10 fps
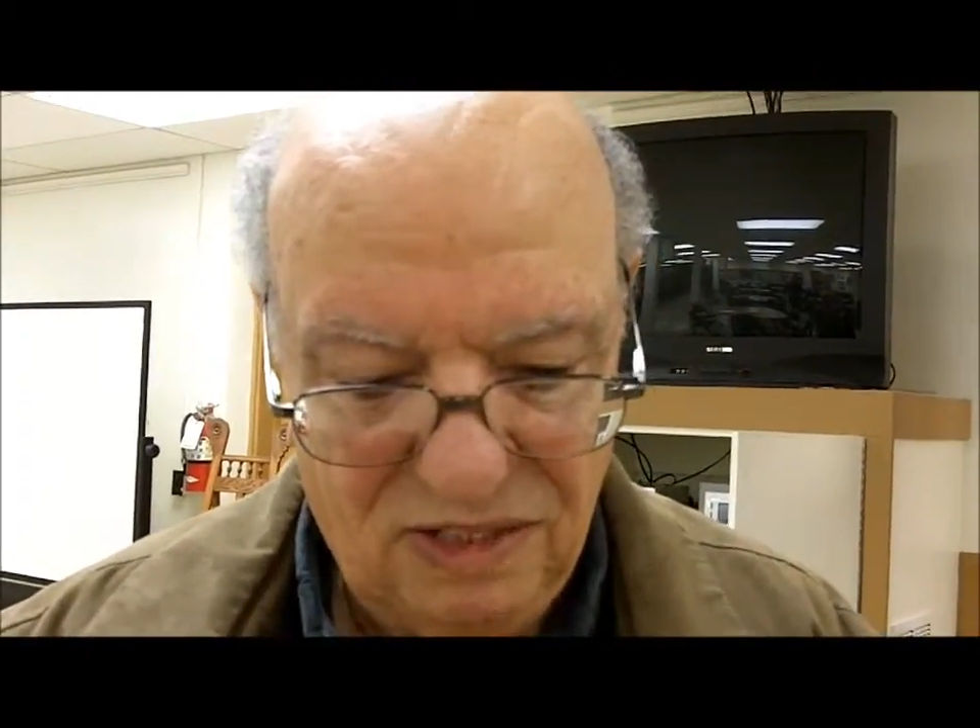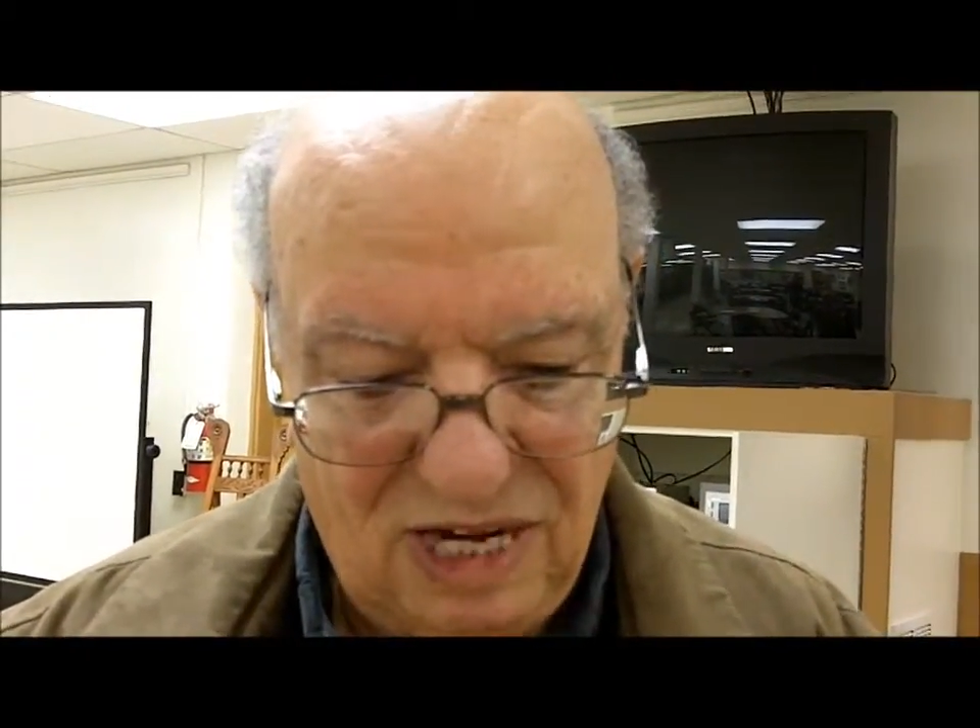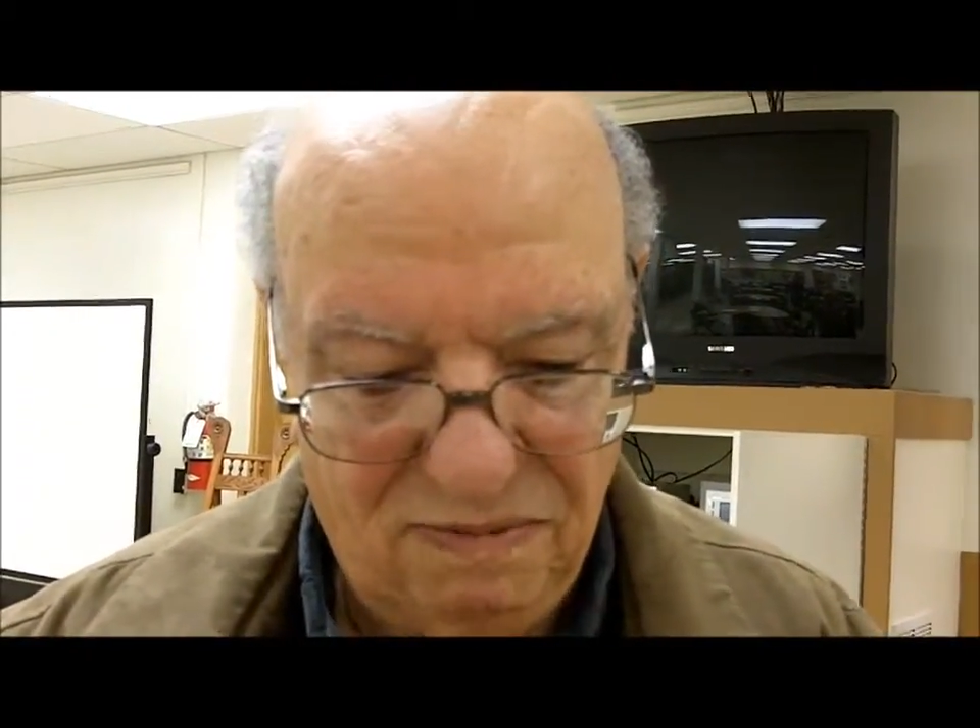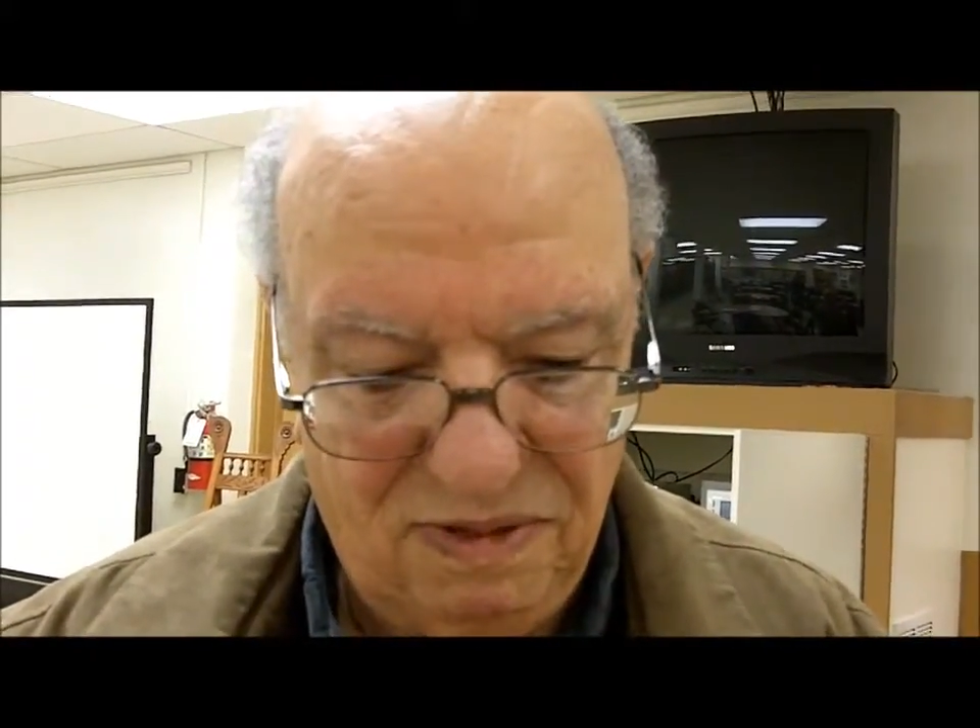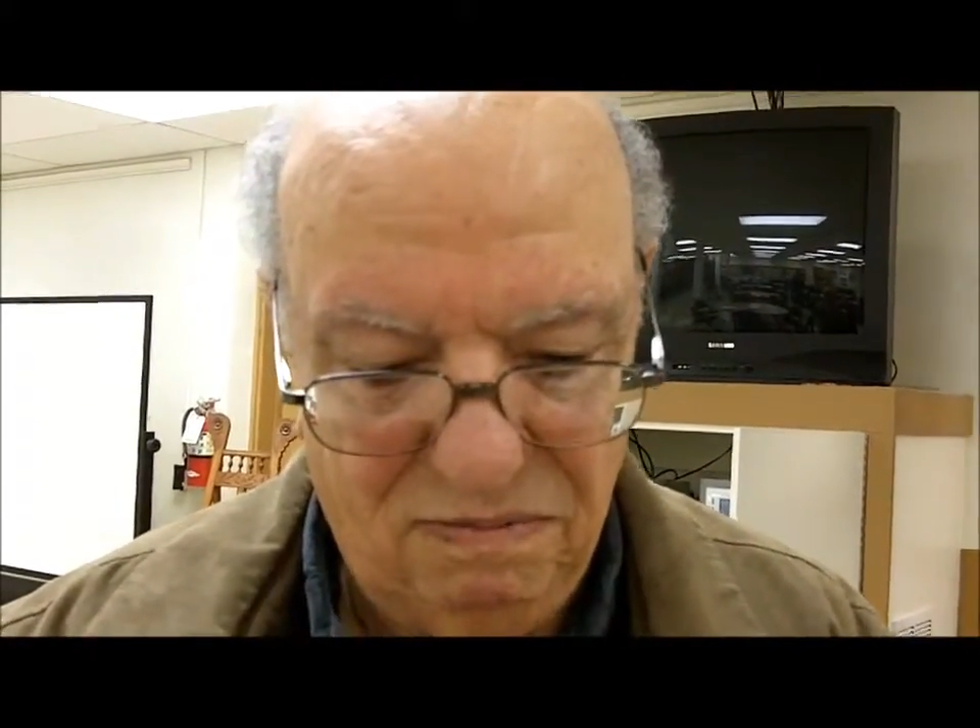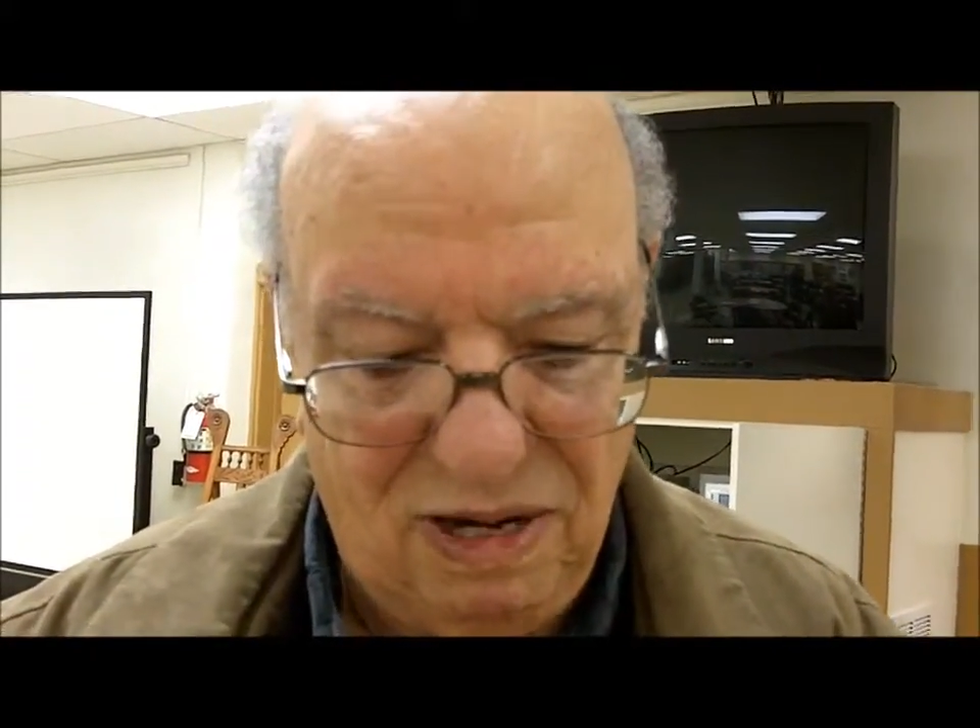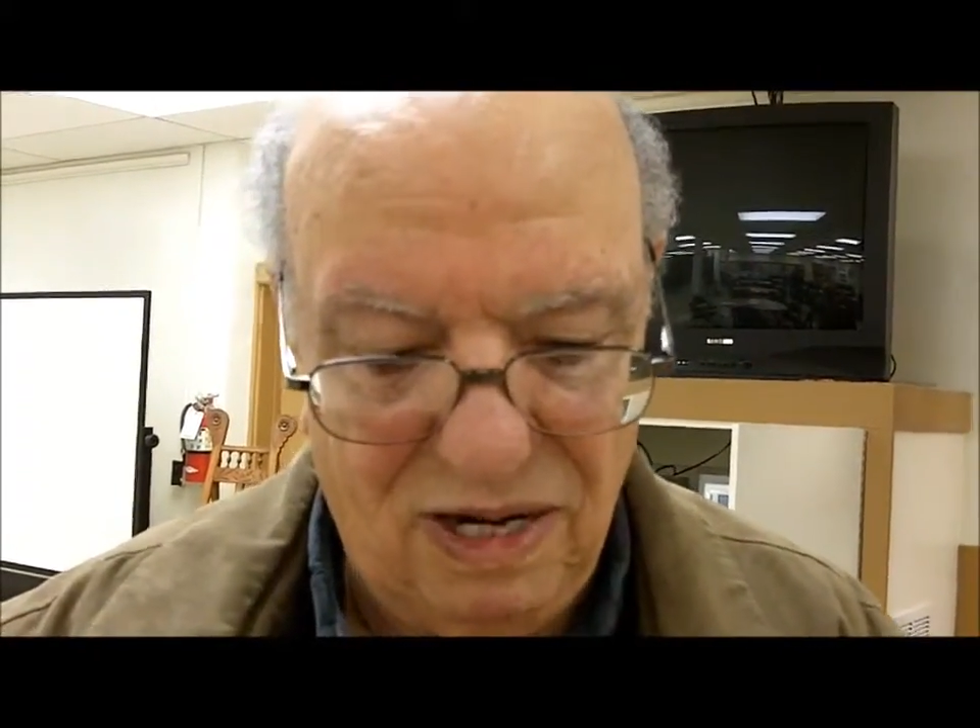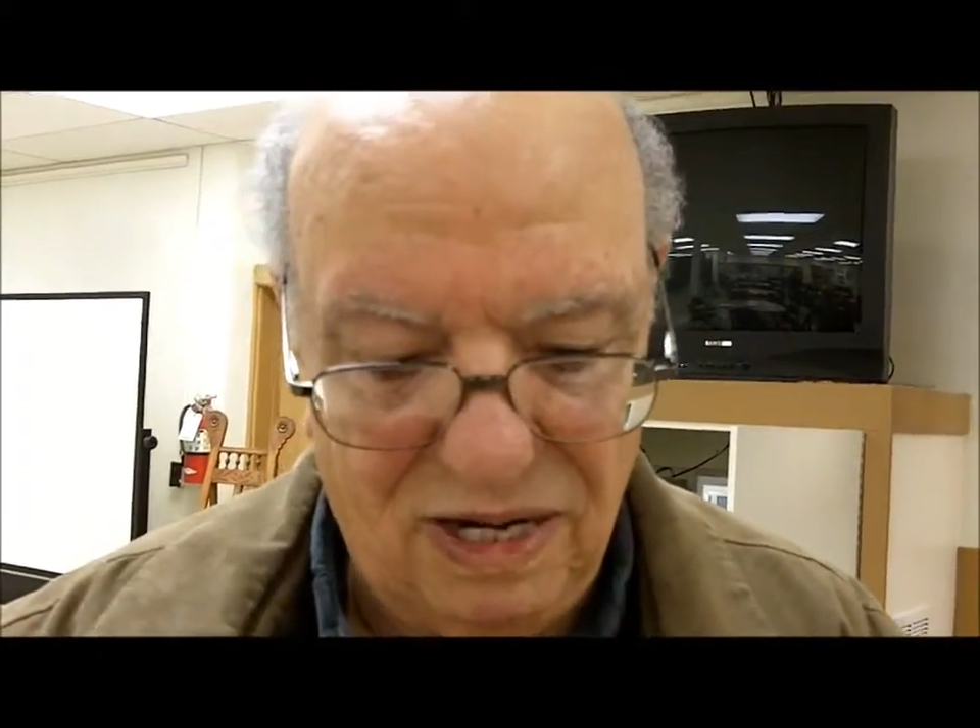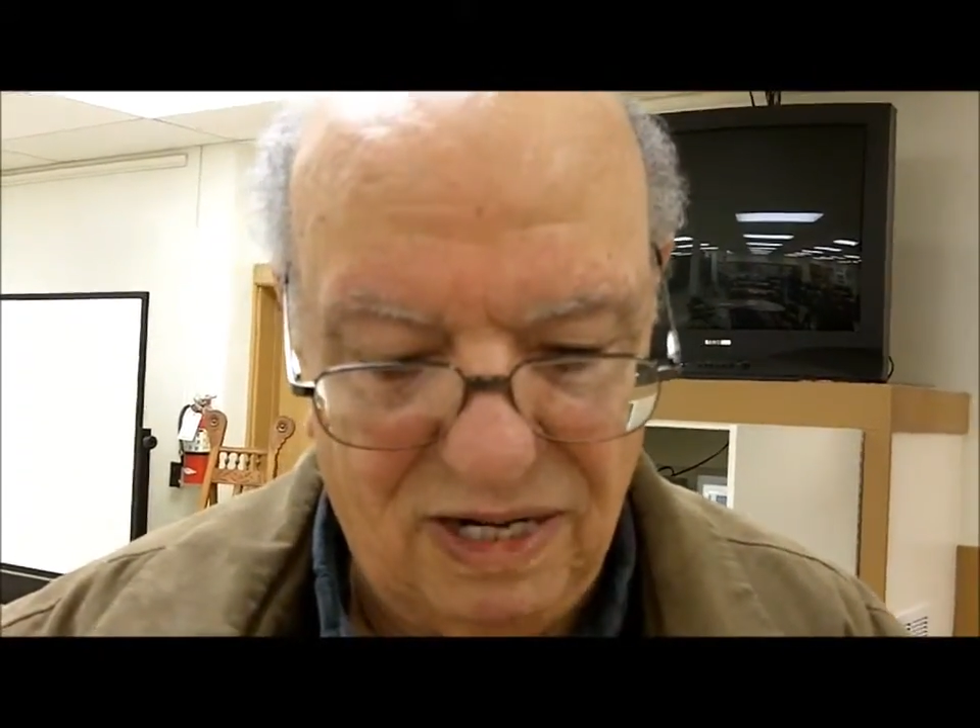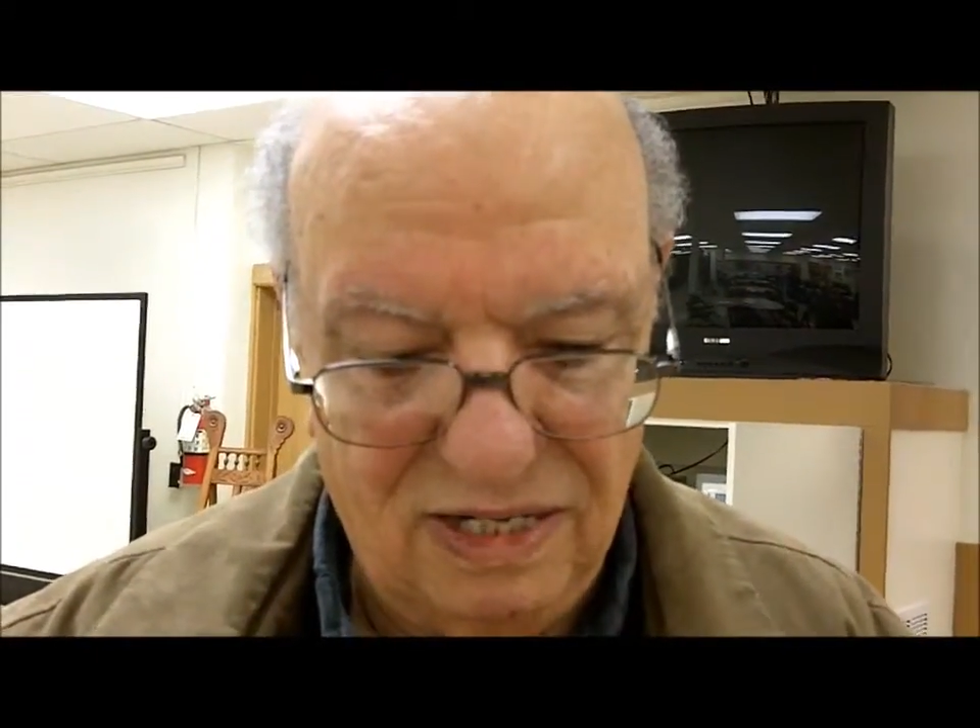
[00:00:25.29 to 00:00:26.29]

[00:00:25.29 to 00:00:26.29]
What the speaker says: Chap Miller